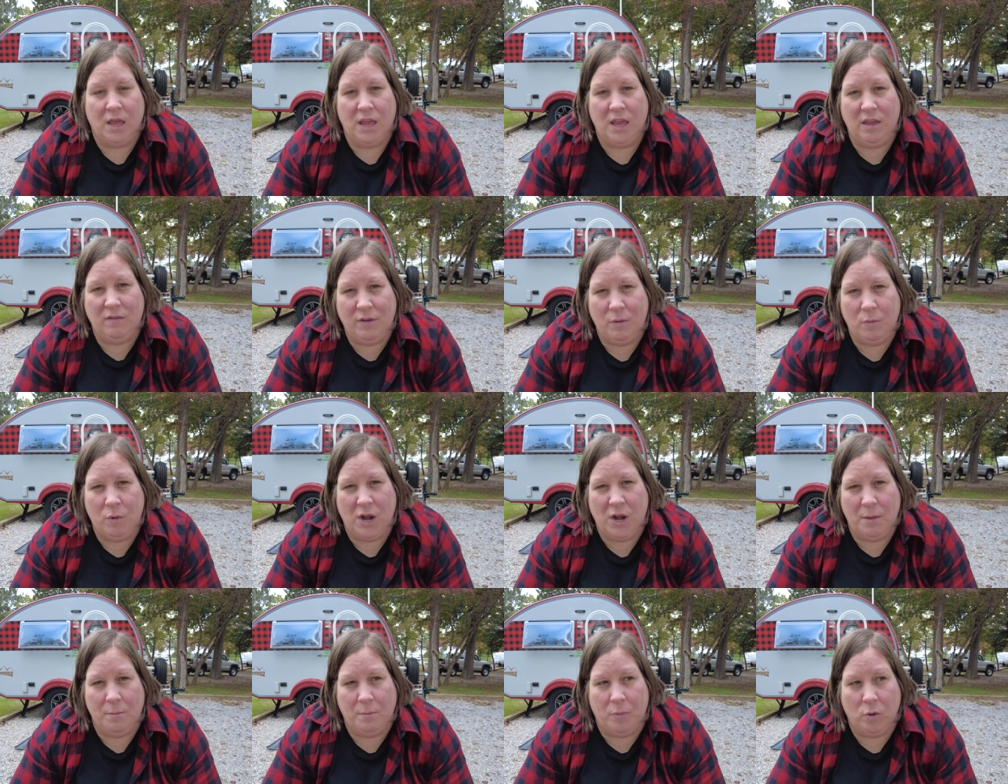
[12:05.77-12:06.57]
Even
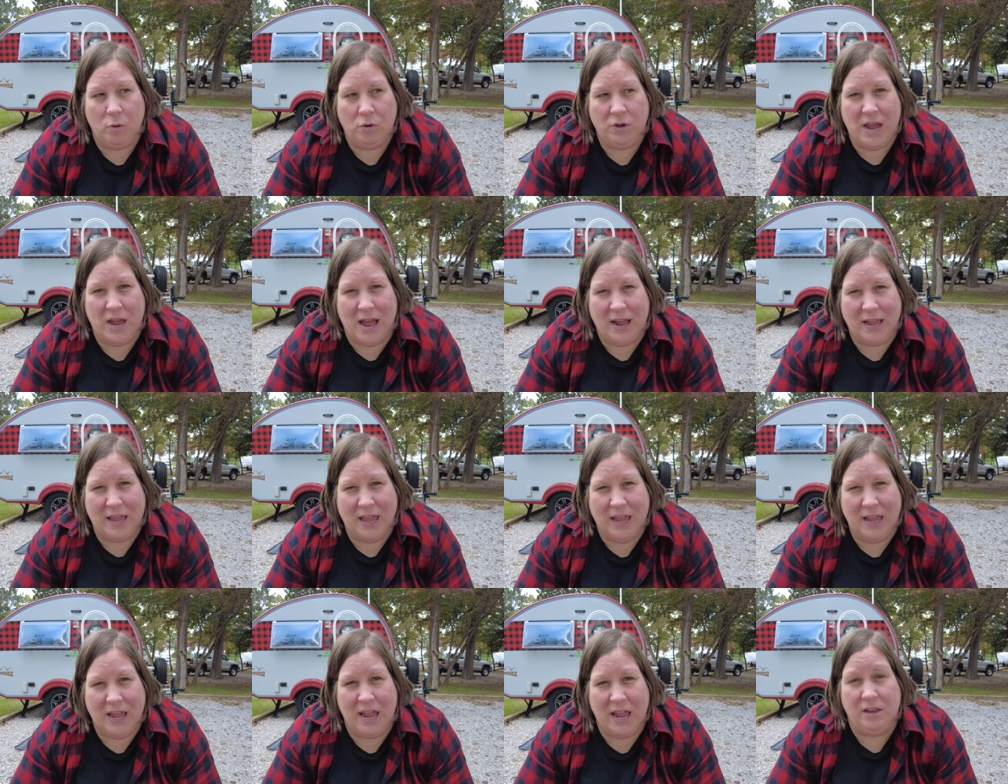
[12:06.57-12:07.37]
when I'm
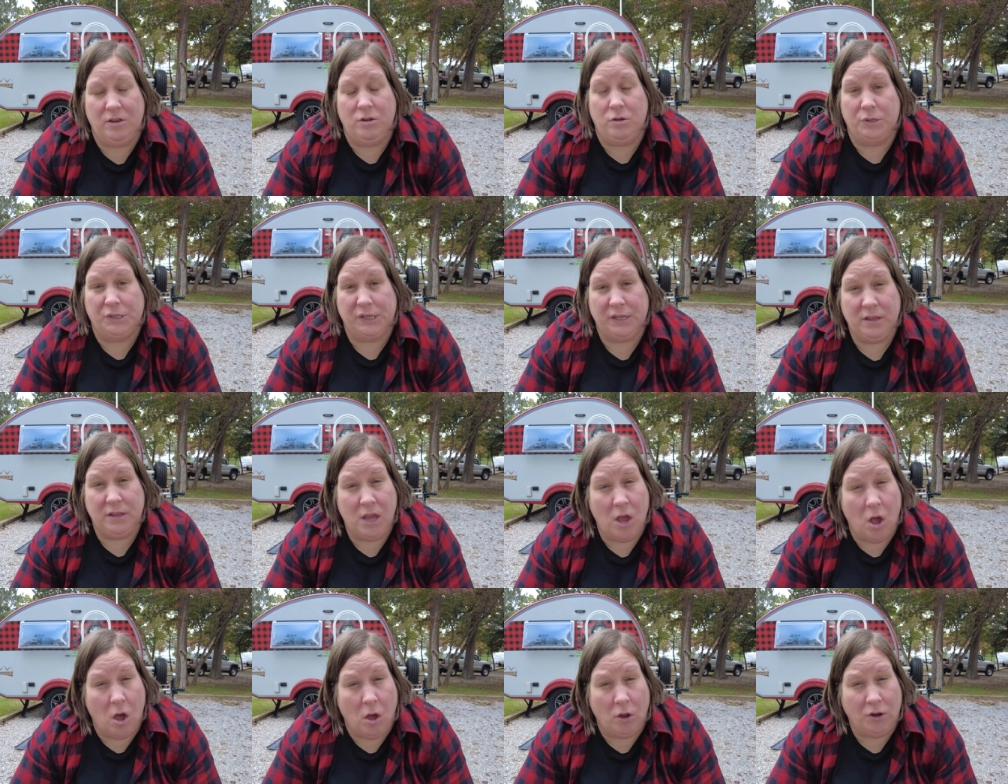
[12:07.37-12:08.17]
boondocking and using
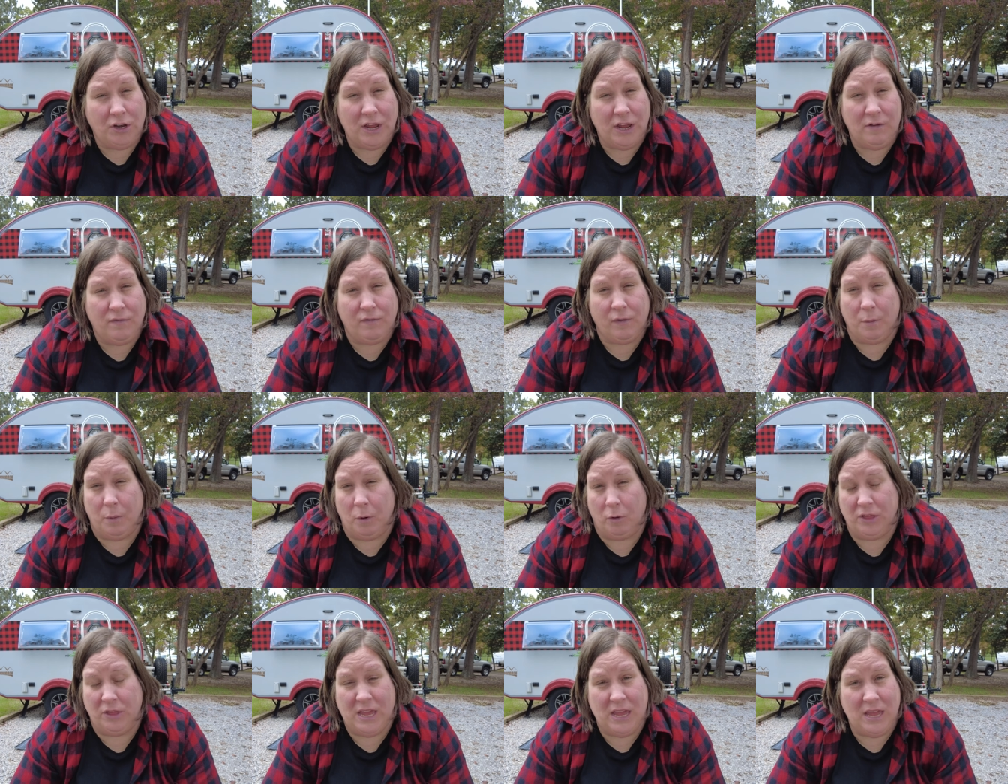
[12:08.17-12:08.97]
the Alde for
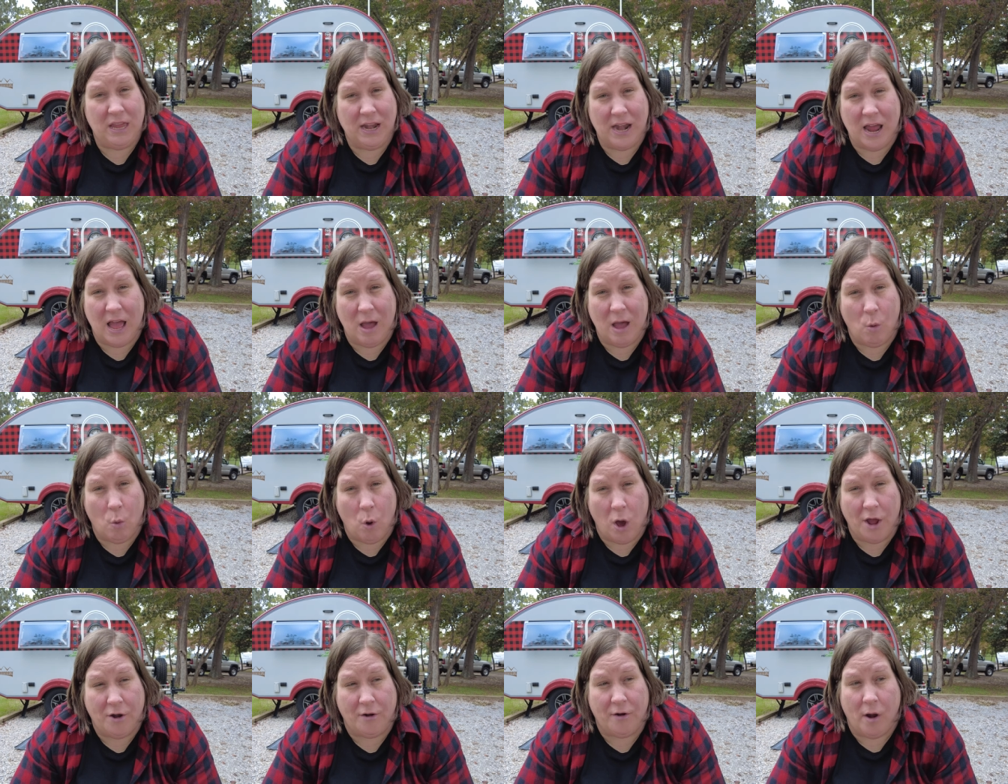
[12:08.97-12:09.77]
both heat and hot
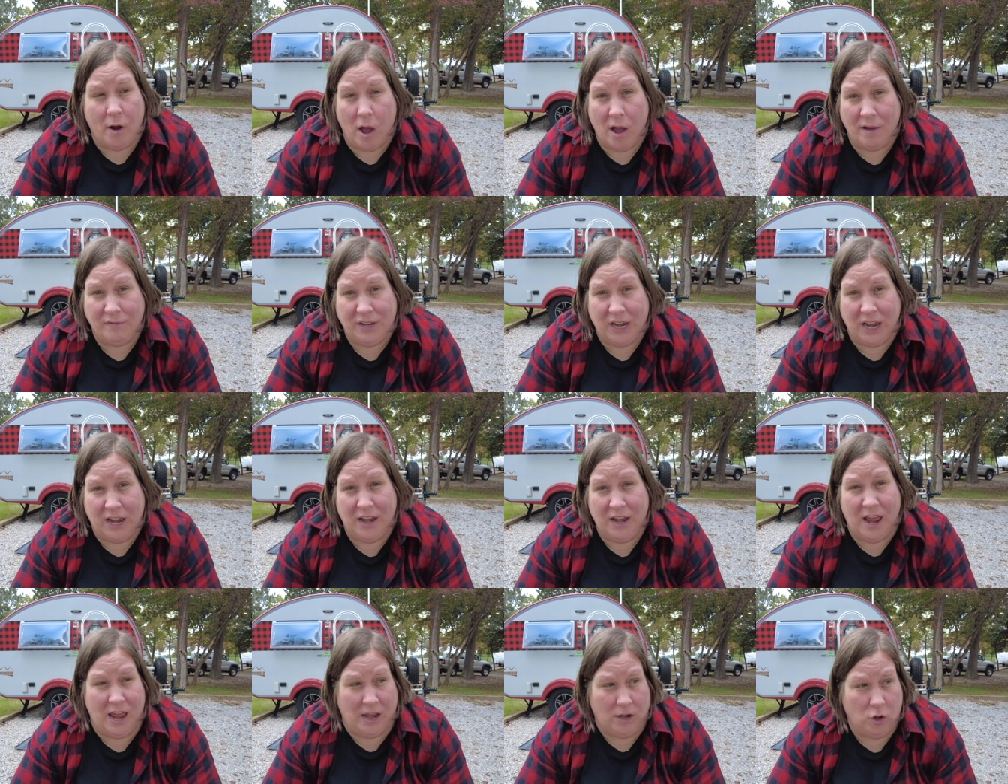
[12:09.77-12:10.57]
water
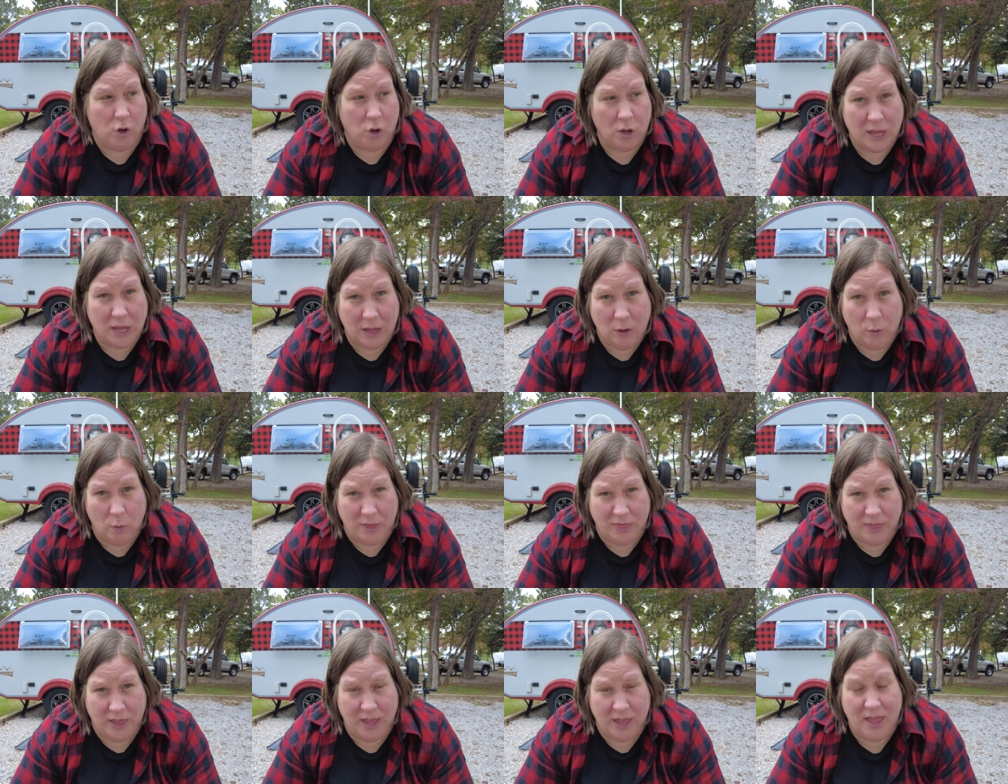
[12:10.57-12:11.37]
often and cooking
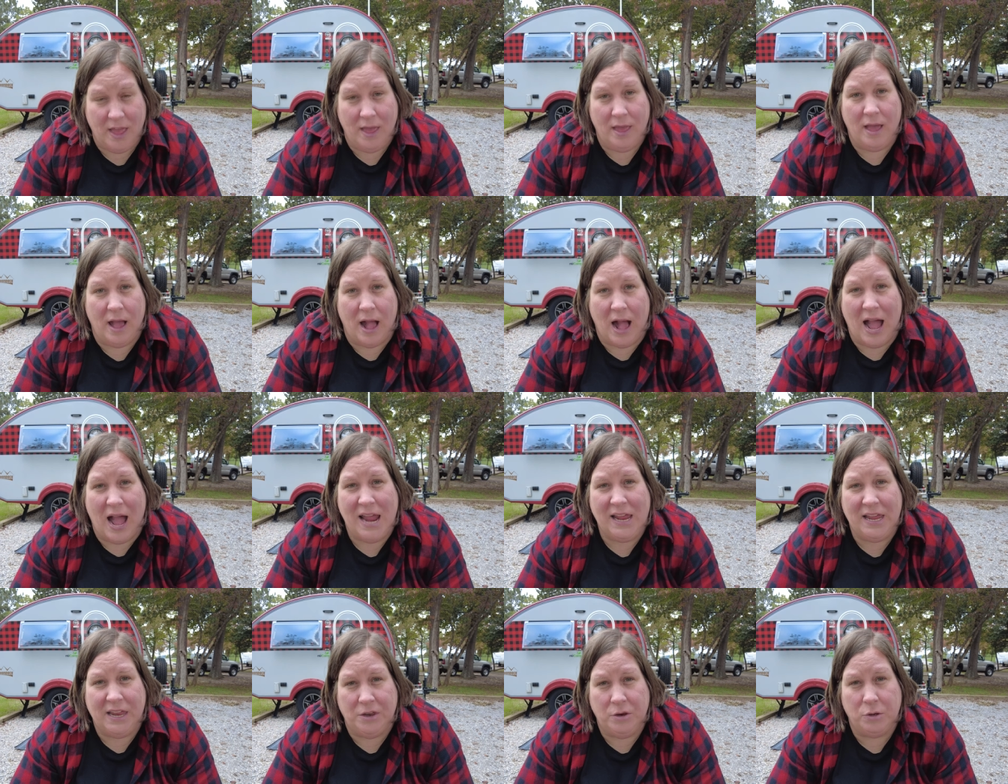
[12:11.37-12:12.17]
with it,
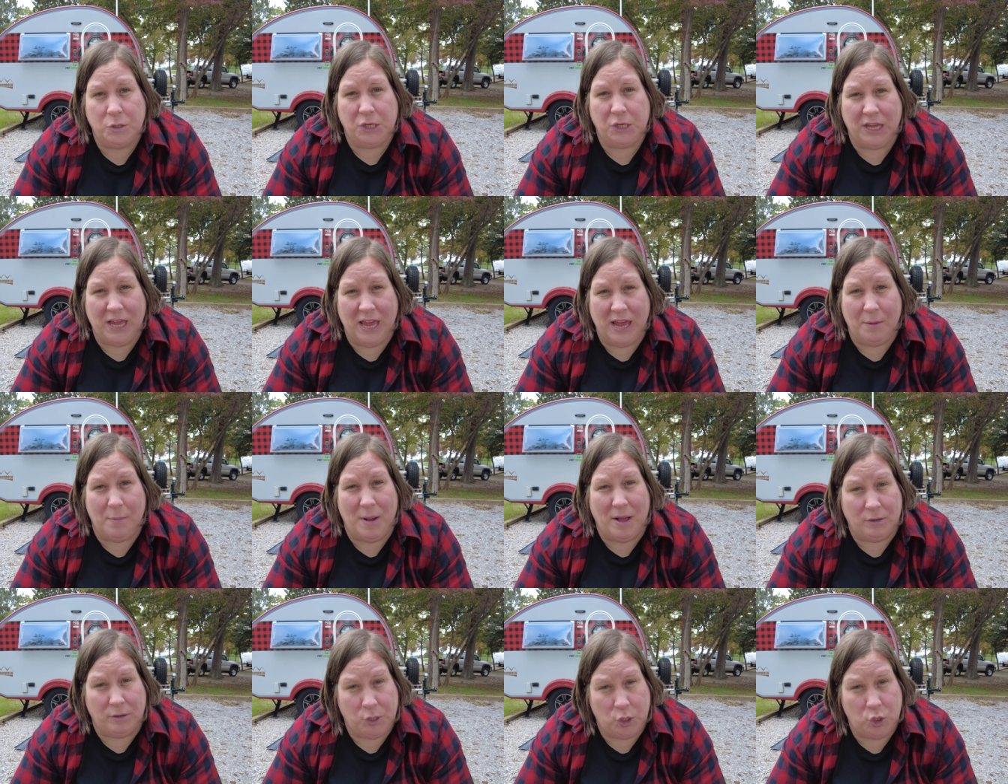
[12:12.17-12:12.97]
I can usually get
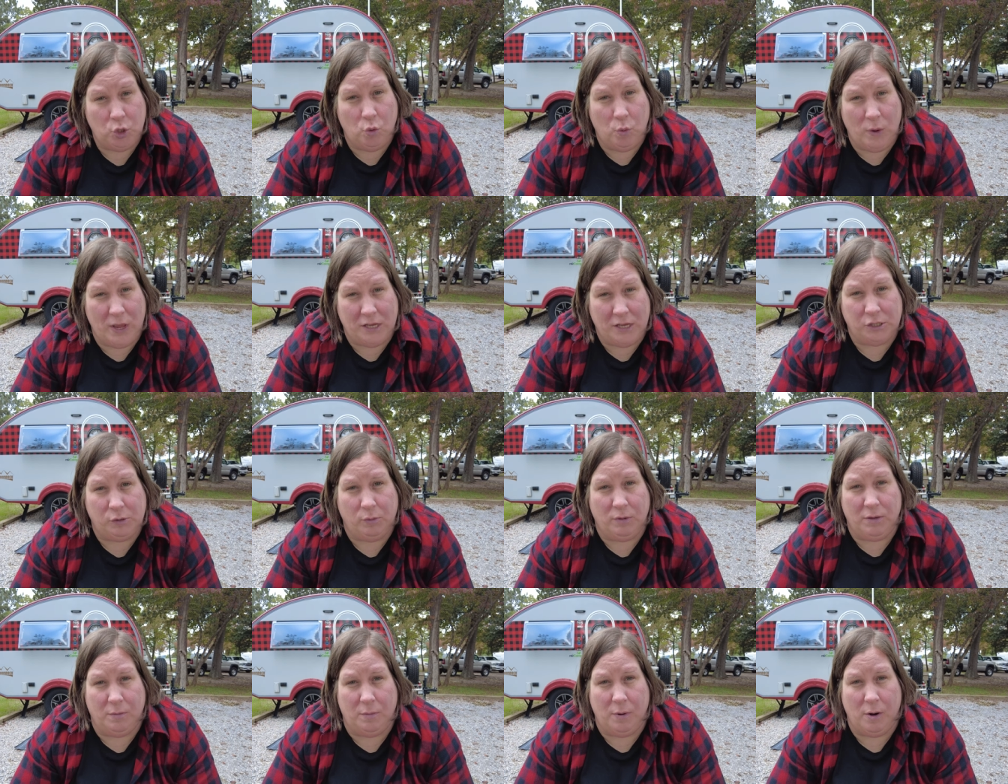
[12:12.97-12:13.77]
about two weeks
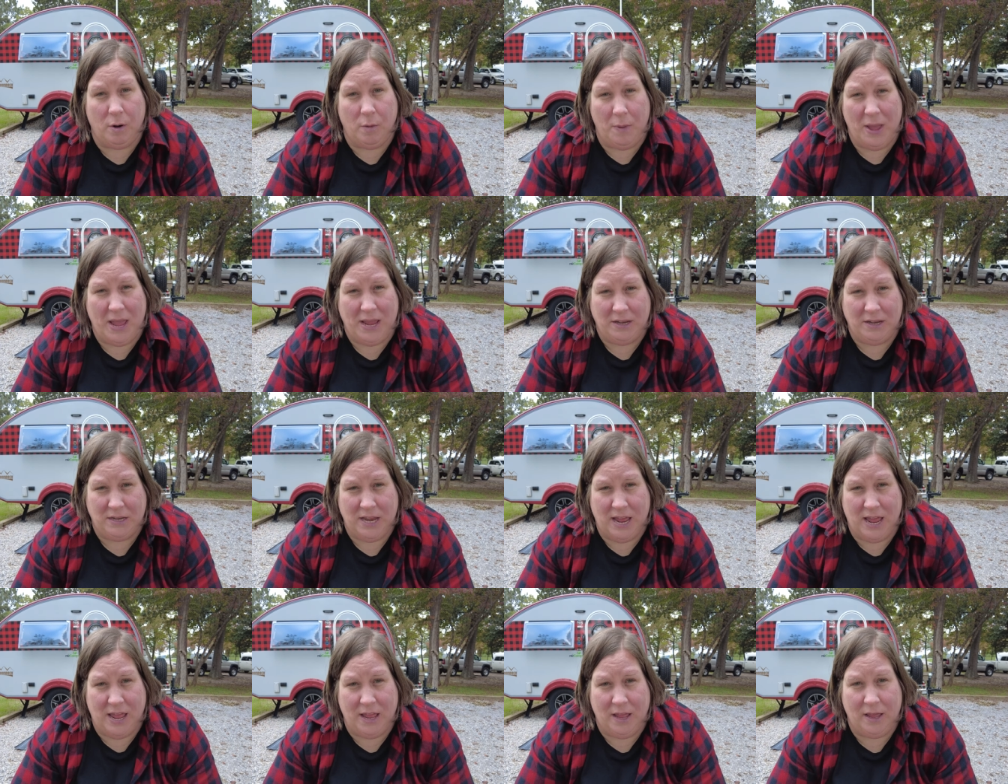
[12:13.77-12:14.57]
with a propane
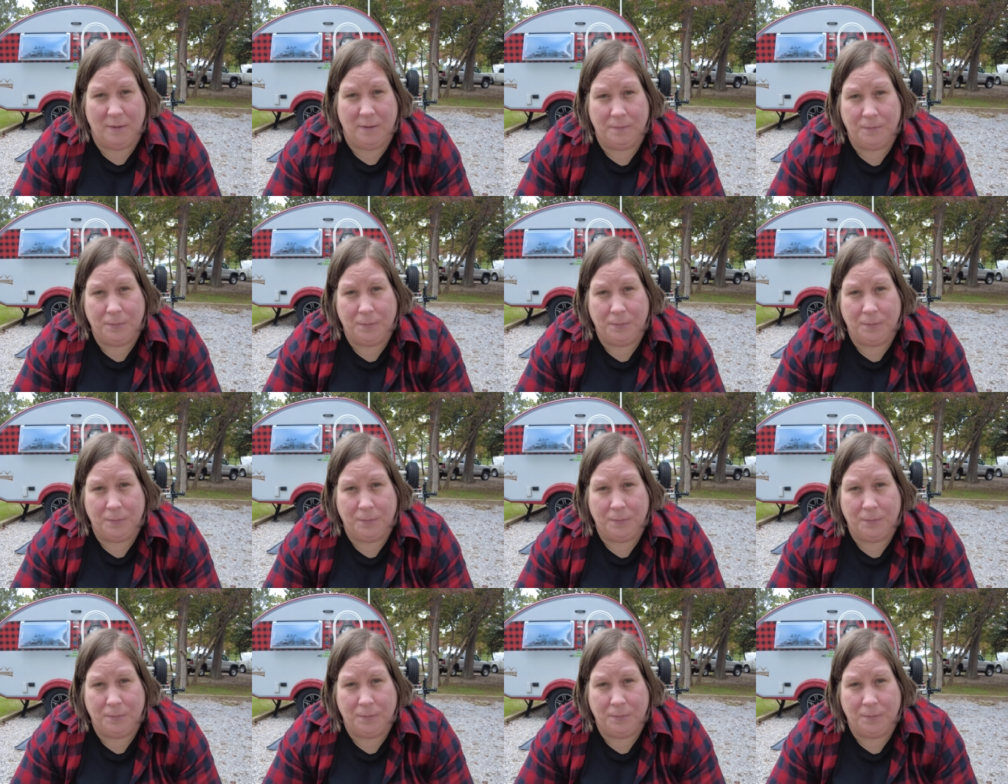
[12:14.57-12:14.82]
tank.